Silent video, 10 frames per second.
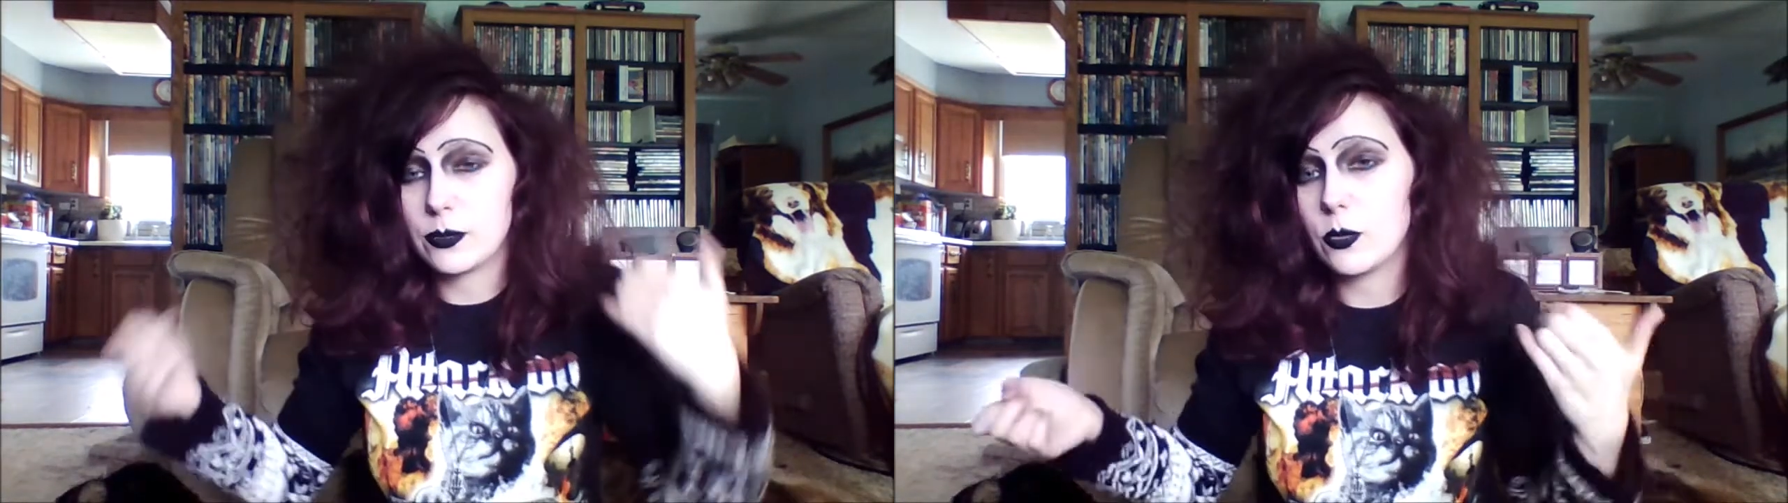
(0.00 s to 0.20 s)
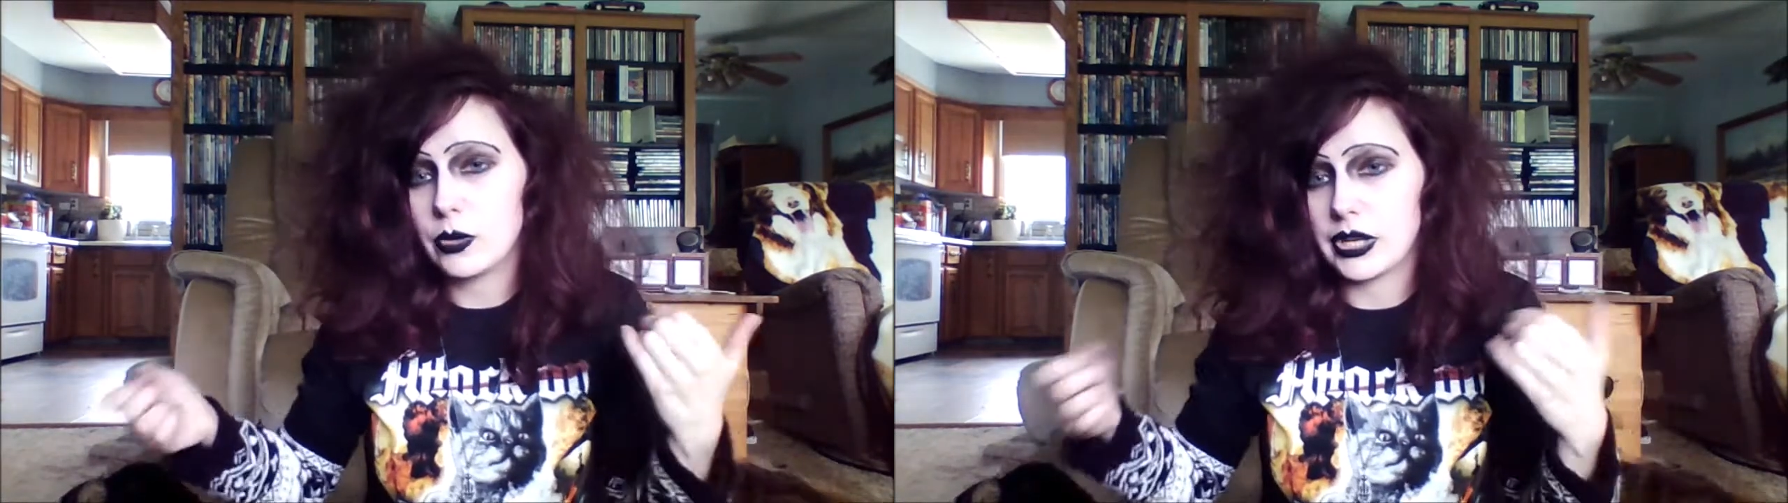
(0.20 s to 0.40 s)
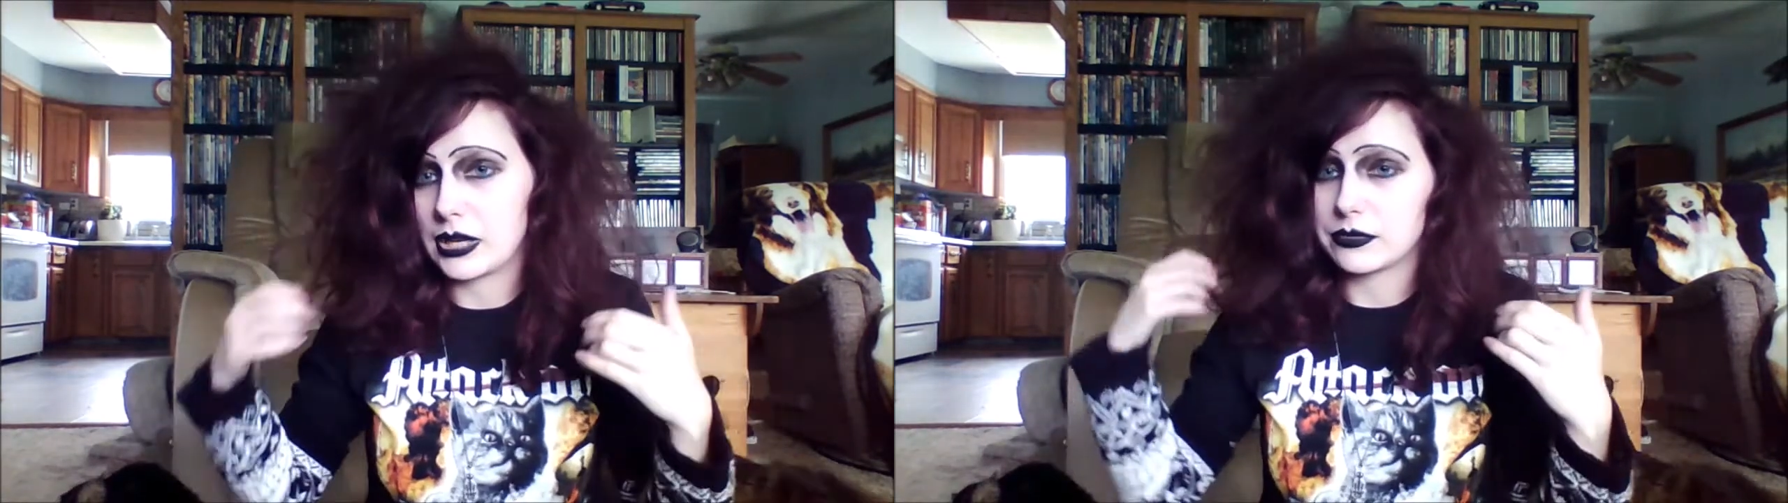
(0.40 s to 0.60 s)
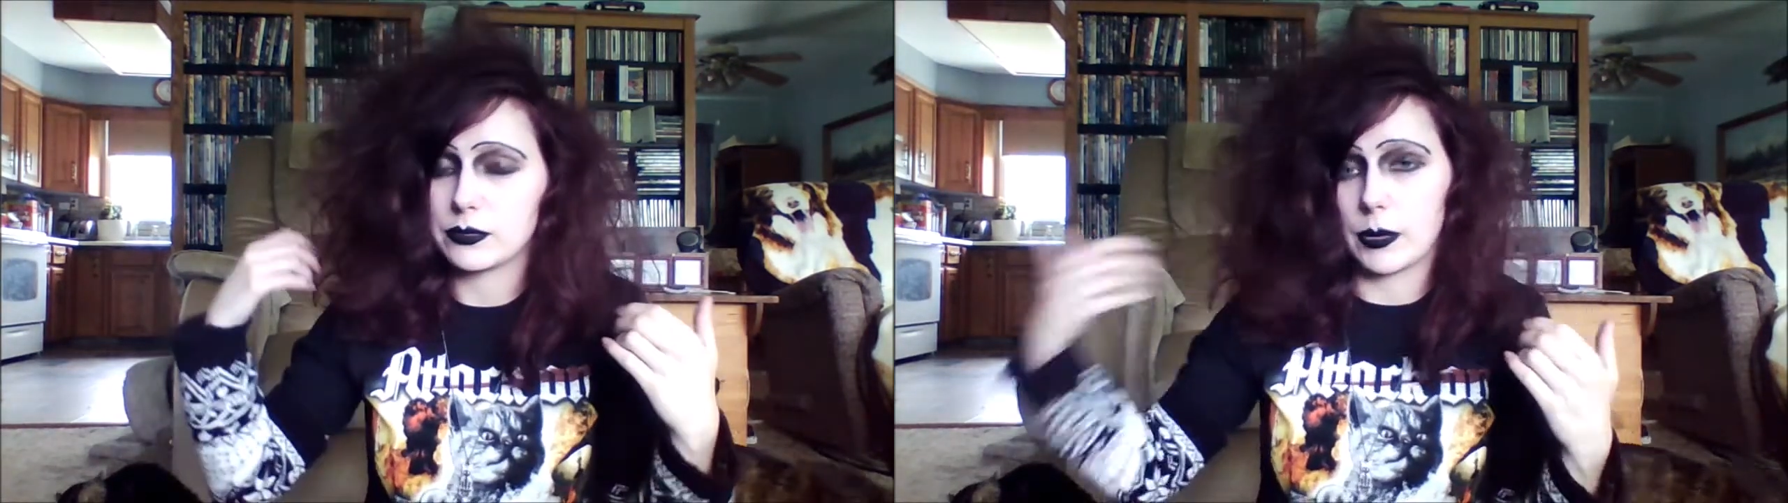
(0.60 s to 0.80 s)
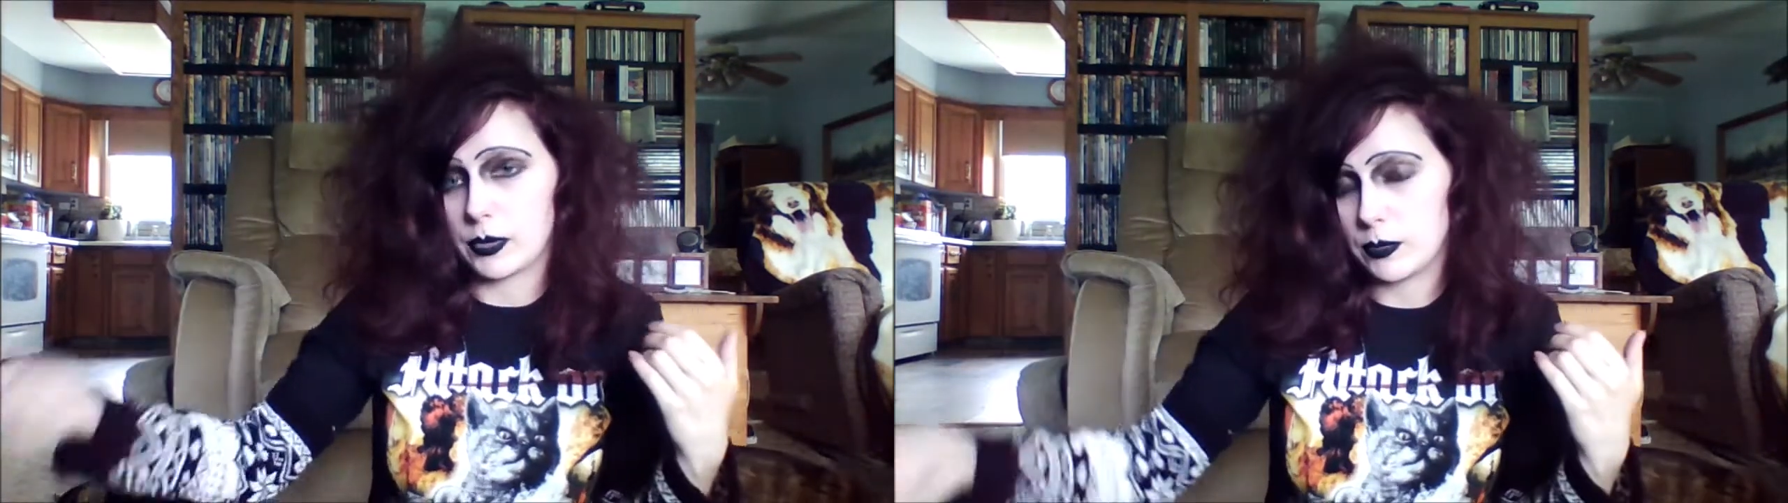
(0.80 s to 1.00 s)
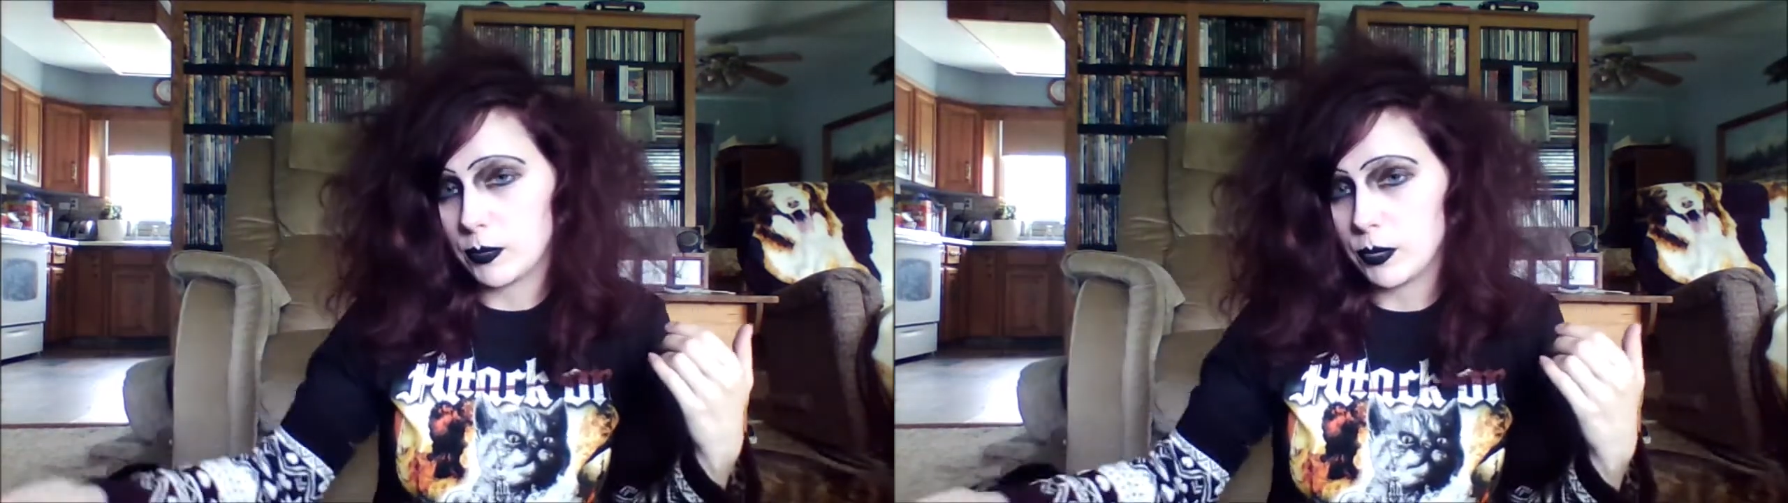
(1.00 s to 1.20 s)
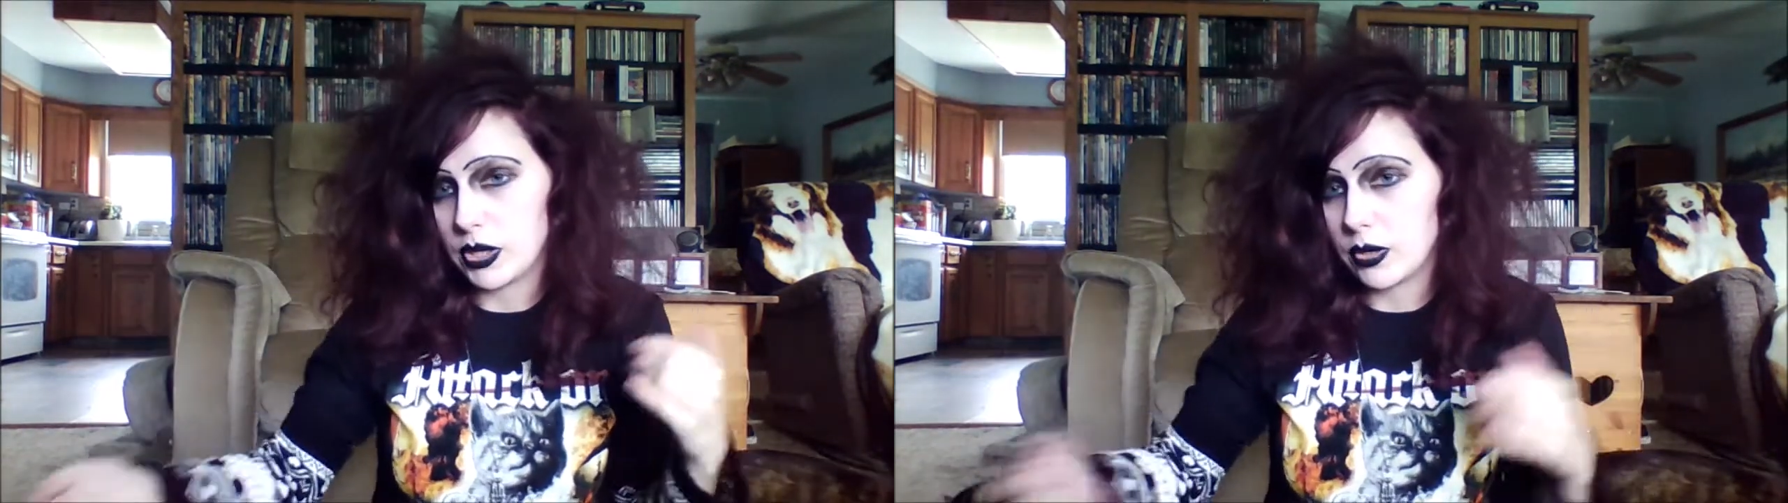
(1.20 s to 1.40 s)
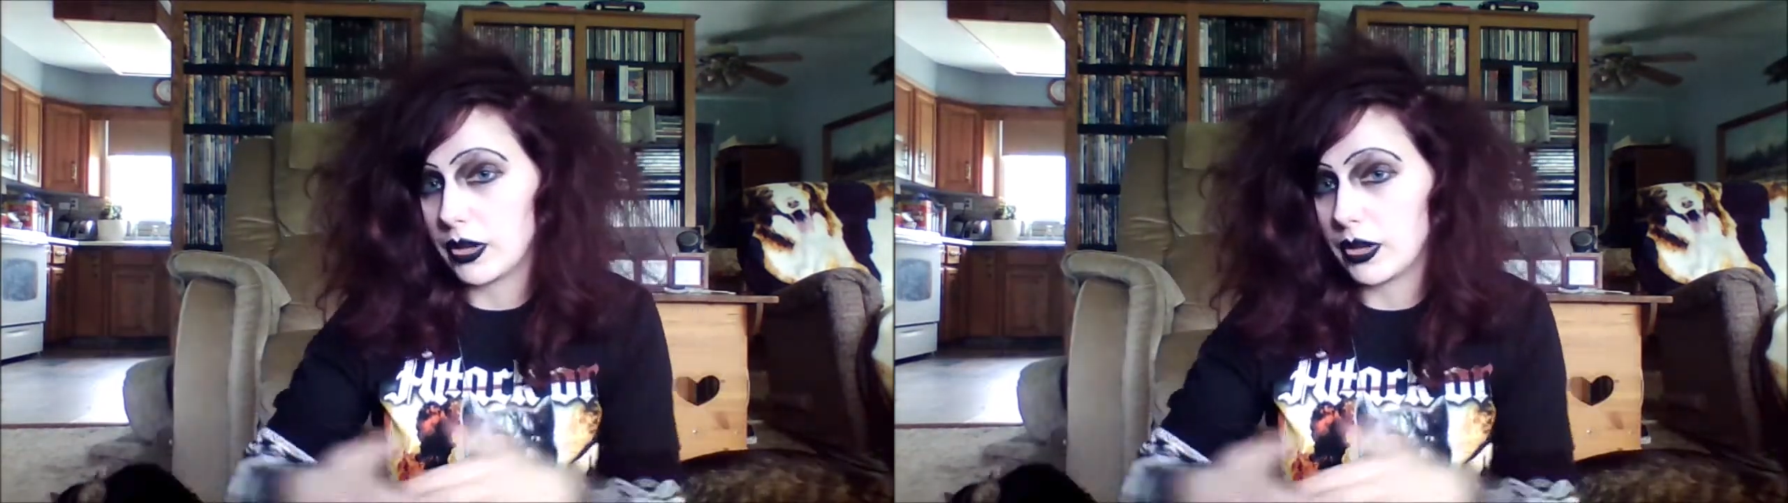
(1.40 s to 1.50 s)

pool and it comes from a reputable breeder